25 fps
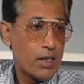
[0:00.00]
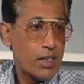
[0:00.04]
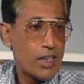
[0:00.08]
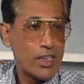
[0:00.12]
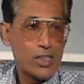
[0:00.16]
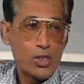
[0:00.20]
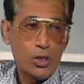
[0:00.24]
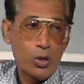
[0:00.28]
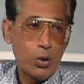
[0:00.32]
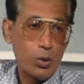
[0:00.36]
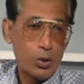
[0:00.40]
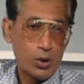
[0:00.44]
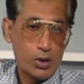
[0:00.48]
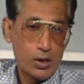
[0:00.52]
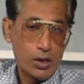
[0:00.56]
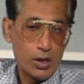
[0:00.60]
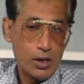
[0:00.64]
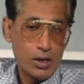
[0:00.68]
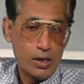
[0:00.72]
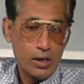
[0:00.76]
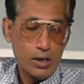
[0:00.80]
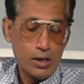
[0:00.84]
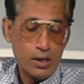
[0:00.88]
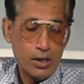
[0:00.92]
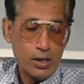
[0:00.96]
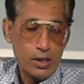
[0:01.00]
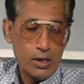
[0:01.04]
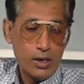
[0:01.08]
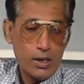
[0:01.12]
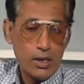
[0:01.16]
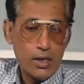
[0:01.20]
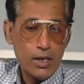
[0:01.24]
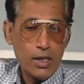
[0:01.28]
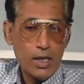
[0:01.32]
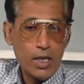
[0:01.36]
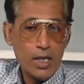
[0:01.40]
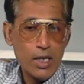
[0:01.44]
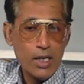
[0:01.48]
it's closed,
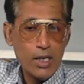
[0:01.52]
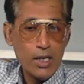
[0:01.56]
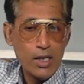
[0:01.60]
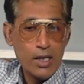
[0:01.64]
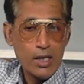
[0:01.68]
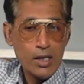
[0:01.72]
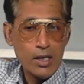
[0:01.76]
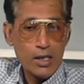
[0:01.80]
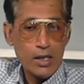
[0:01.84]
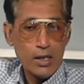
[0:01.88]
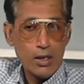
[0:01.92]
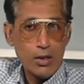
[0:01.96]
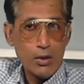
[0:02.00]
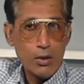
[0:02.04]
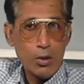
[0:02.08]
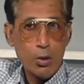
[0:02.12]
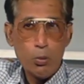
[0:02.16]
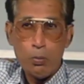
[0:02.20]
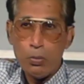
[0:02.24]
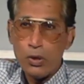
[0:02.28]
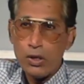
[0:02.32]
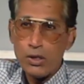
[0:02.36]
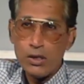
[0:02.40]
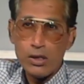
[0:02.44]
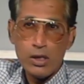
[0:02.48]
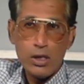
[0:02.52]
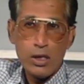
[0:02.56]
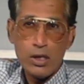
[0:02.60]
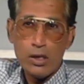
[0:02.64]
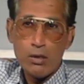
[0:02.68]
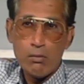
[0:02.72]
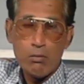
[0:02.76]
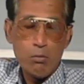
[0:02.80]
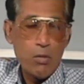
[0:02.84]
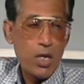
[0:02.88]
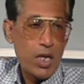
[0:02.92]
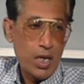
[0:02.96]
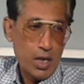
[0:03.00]
and opens
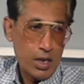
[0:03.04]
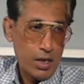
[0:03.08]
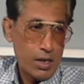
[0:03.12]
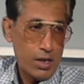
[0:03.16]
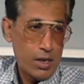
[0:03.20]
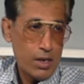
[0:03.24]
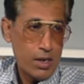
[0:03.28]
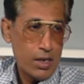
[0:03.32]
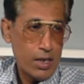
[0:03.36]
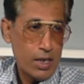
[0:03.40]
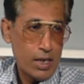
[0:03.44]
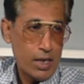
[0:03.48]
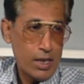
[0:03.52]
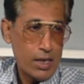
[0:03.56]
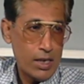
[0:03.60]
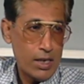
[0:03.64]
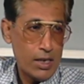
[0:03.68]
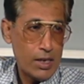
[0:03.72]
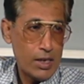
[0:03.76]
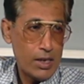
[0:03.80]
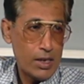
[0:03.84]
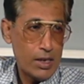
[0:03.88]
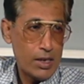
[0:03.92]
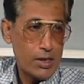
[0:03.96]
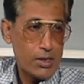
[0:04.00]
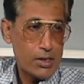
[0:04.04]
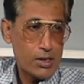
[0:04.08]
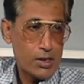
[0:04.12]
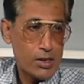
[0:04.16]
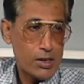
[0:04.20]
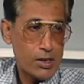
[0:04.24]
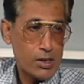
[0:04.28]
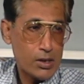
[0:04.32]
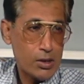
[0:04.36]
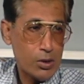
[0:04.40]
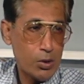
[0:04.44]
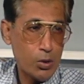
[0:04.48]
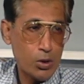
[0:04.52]
in May.
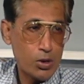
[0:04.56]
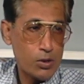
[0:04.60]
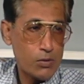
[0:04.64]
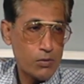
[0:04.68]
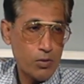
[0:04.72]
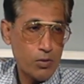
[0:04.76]
It's closed